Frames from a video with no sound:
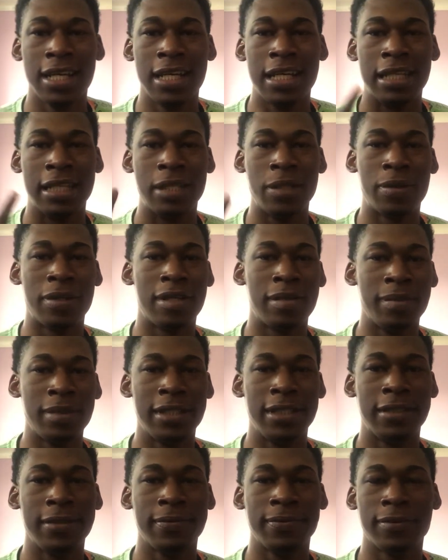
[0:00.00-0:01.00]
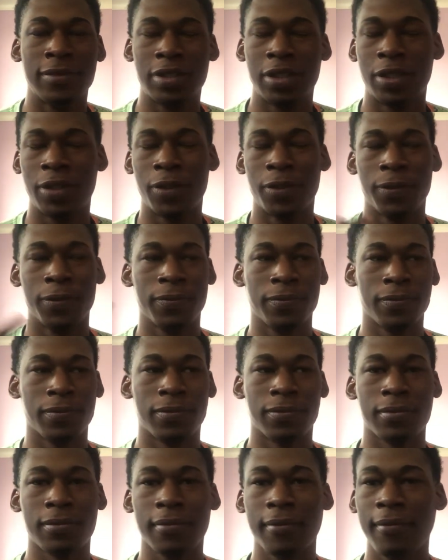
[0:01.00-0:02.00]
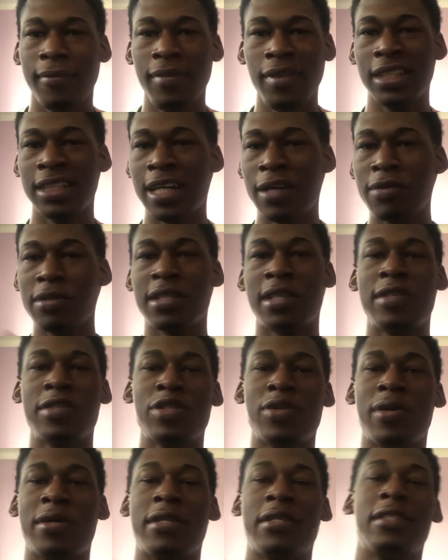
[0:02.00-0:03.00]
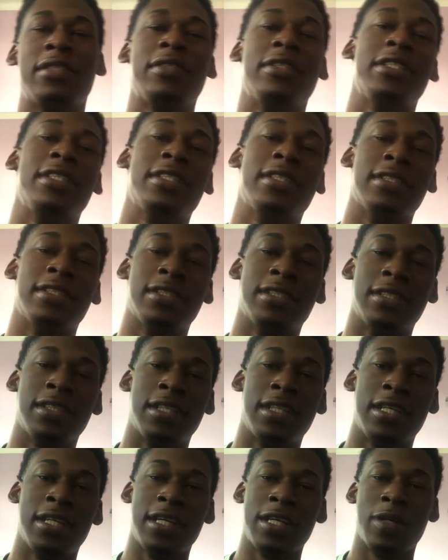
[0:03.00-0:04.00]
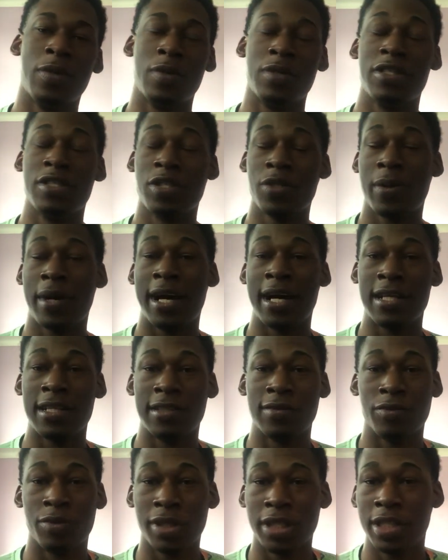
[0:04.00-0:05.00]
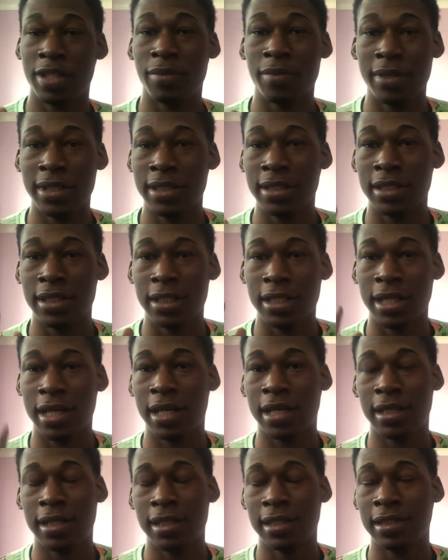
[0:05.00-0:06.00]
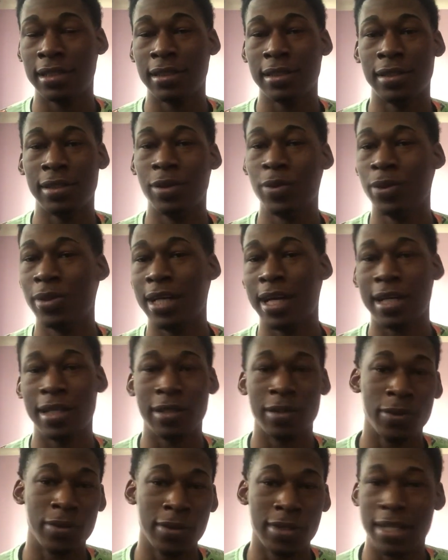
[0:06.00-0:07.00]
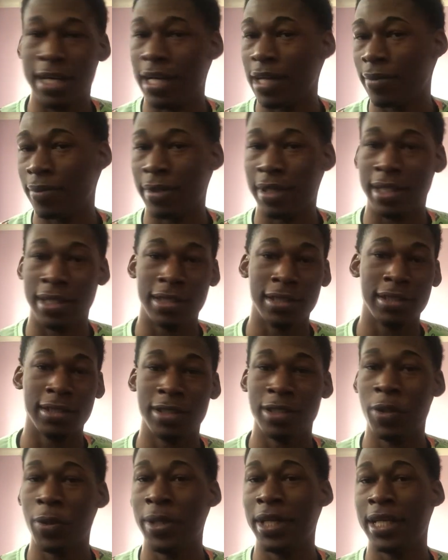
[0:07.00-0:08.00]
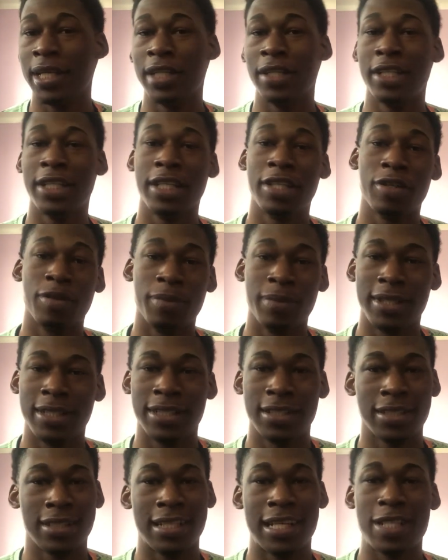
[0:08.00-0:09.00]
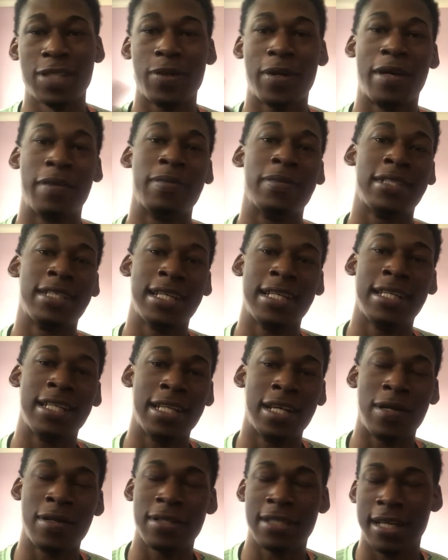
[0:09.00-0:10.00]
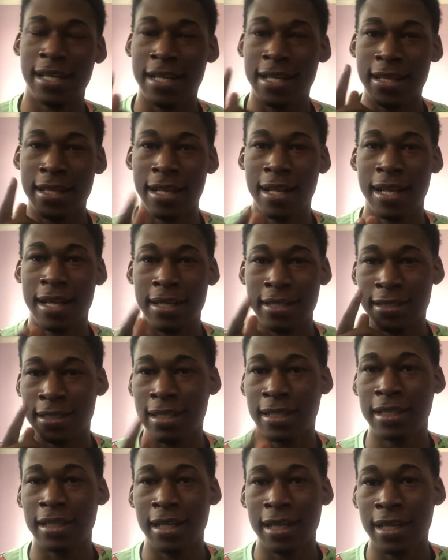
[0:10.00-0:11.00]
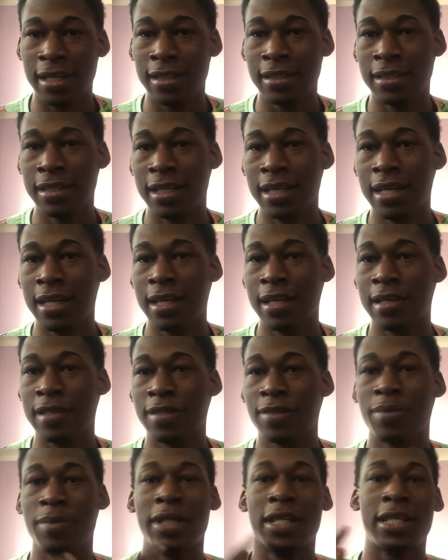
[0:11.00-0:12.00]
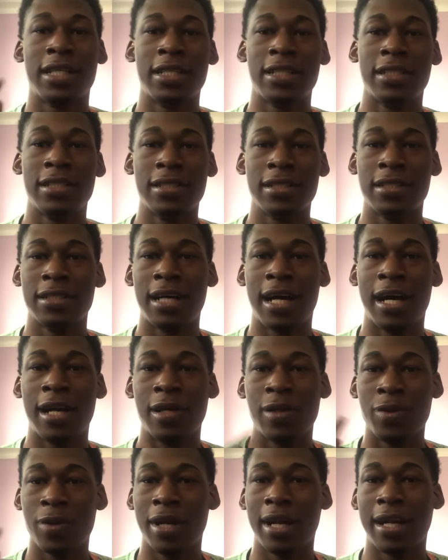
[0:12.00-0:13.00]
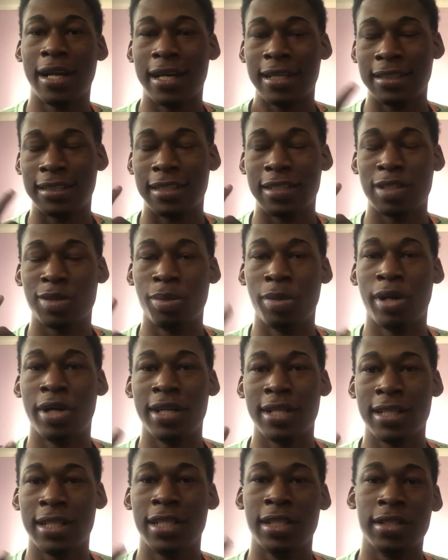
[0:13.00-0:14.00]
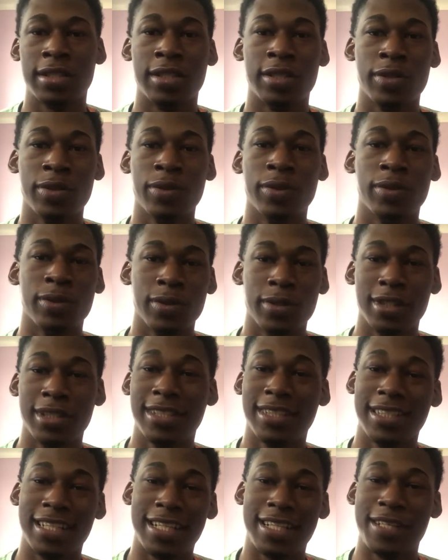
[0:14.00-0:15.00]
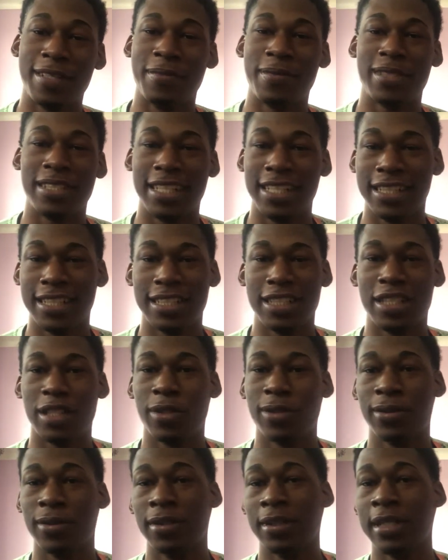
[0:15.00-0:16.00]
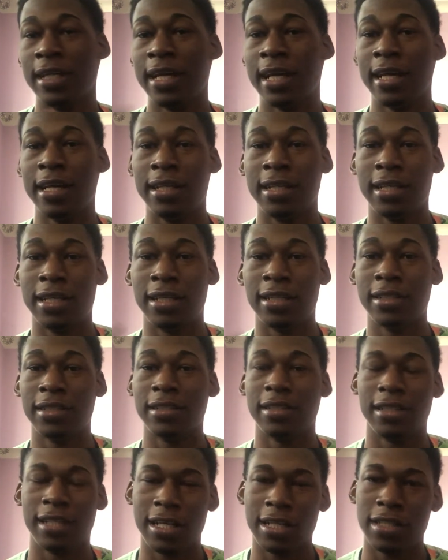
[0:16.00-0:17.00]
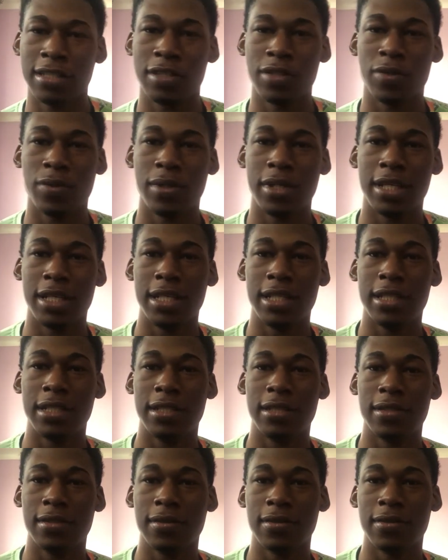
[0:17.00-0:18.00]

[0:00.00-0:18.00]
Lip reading: You know what I mean? So that was also another reason, which is why I recommend to y'all, do not do that, man. Do it in increments. That's why I'm telling y'all. So anything that I tell y'all is because I know that that's a smart thing to do. You know what I'm saying? So, yo, that's just what it is.